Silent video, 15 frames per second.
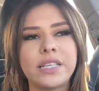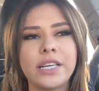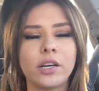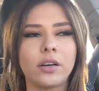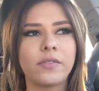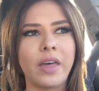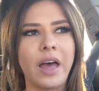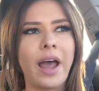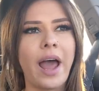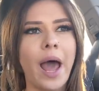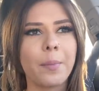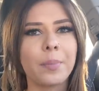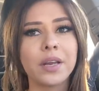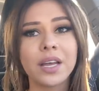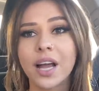year of that
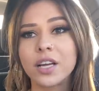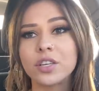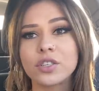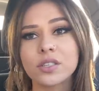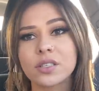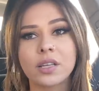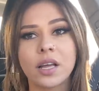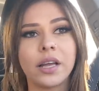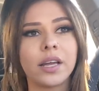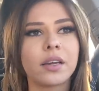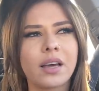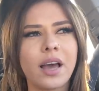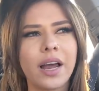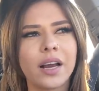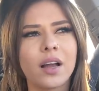happening, I just
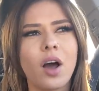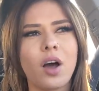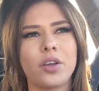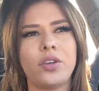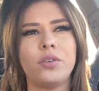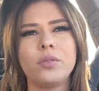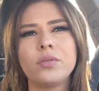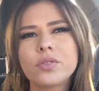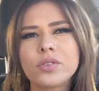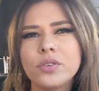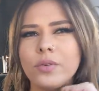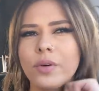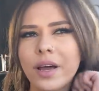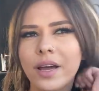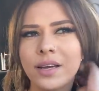like kind of got used
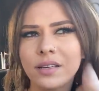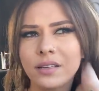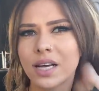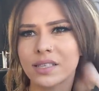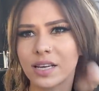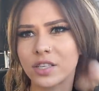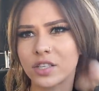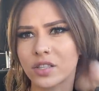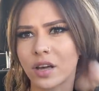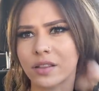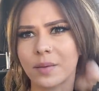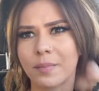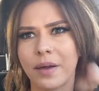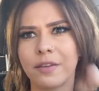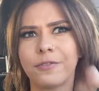to it because I just
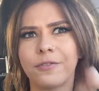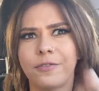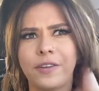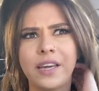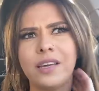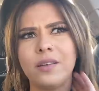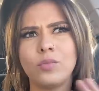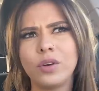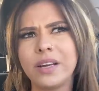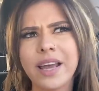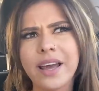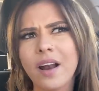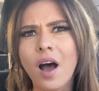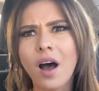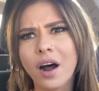thought that my feet would
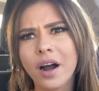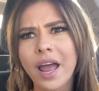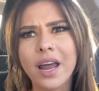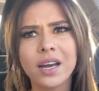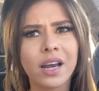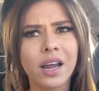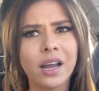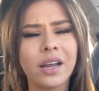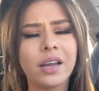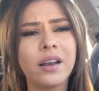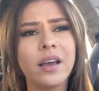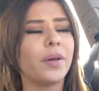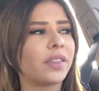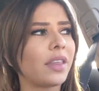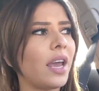get hot at night,
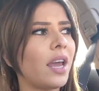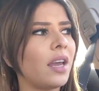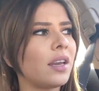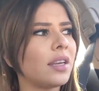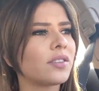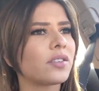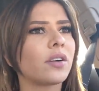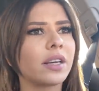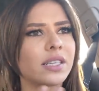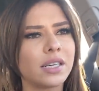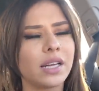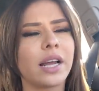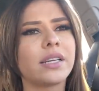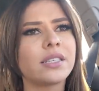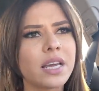but then it started
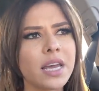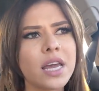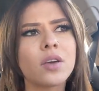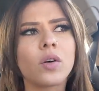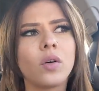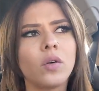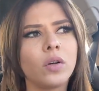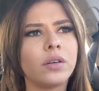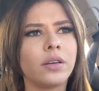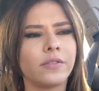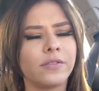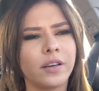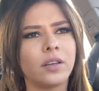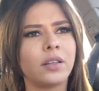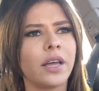to like tingle and it
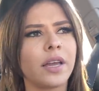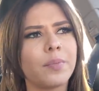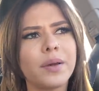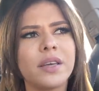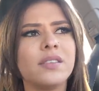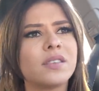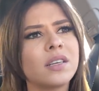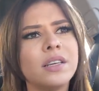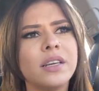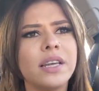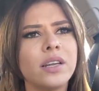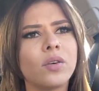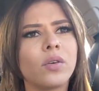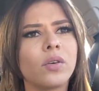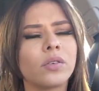felt like pins and
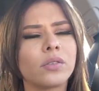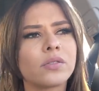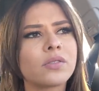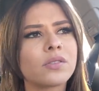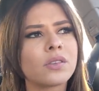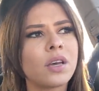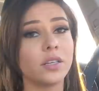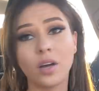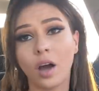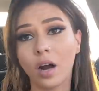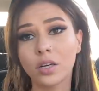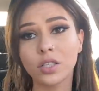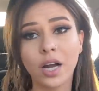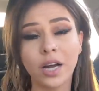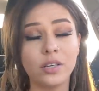needles. The
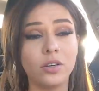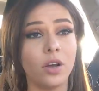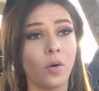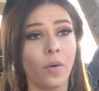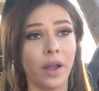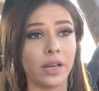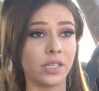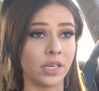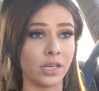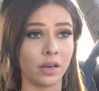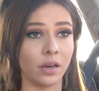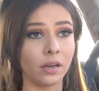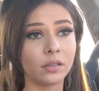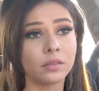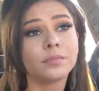doctor had no
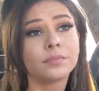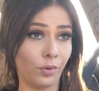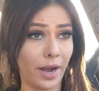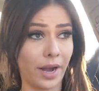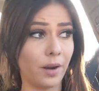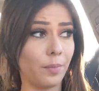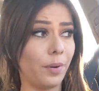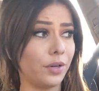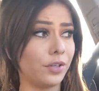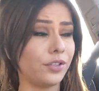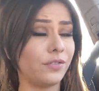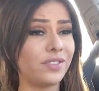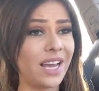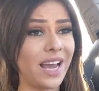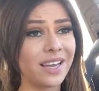idea, ran a bunch
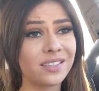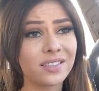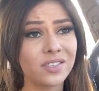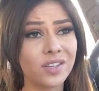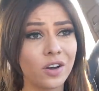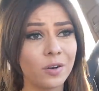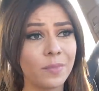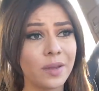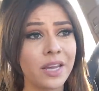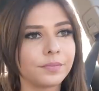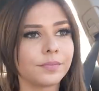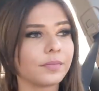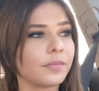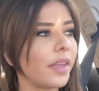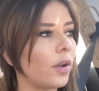of tests on
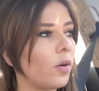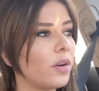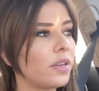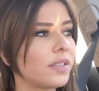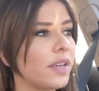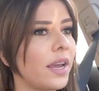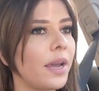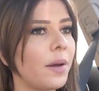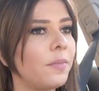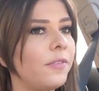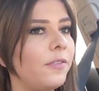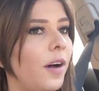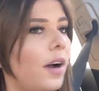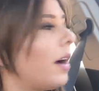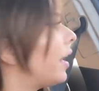me. They always say I'm
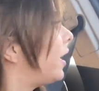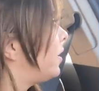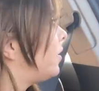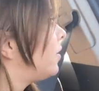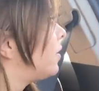fine.